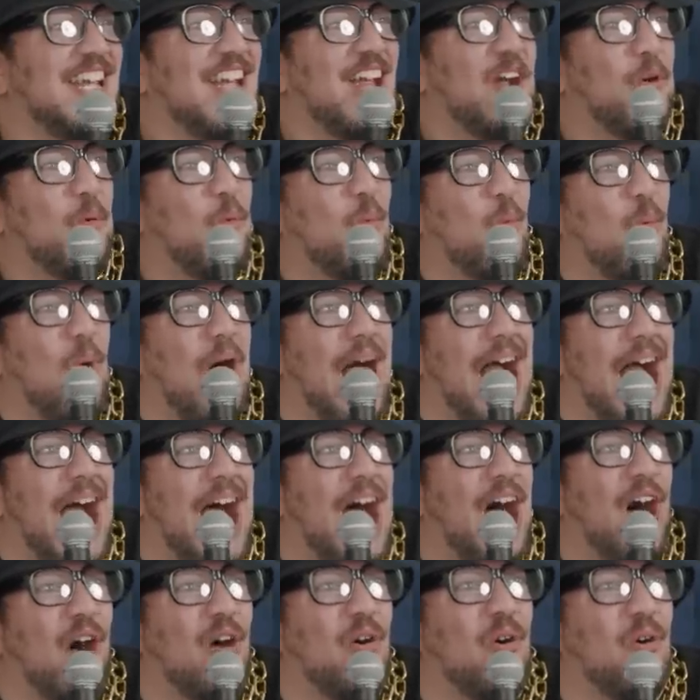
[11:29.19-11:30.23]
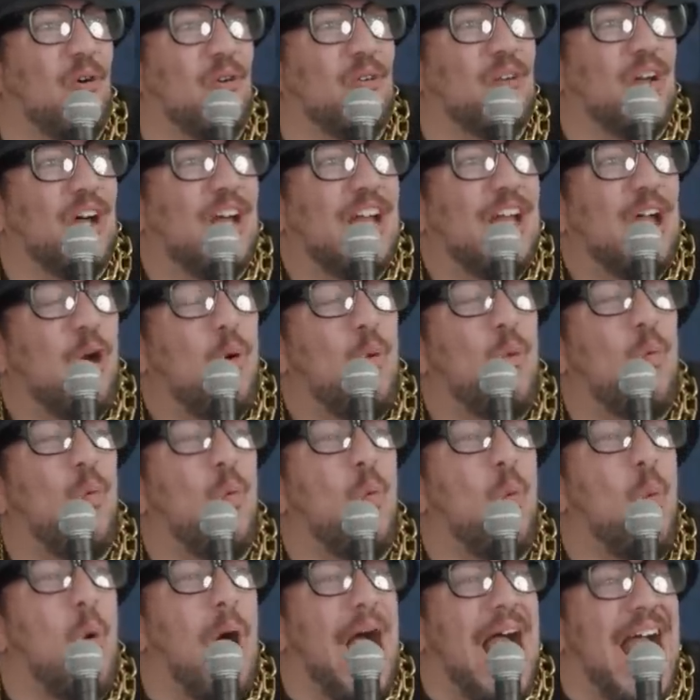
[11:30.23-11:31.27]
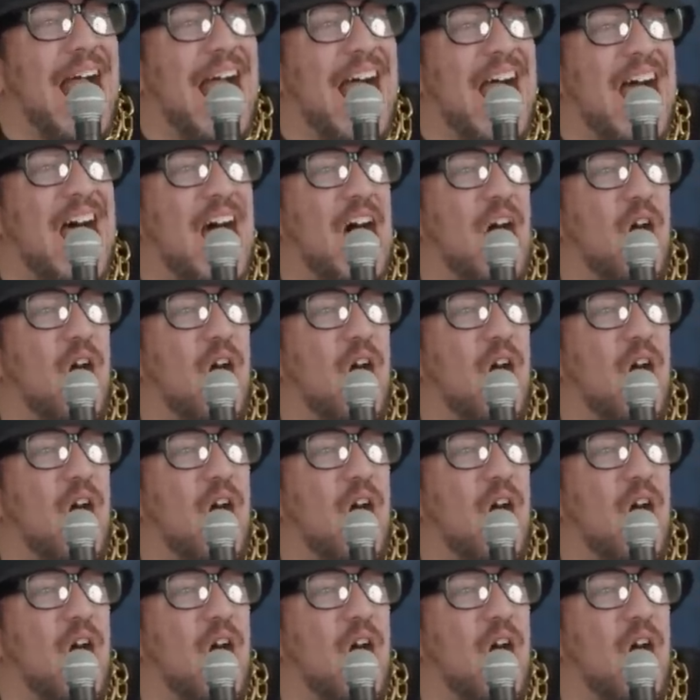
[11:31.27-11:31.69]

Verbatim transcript: Um, wow. It was a private wow.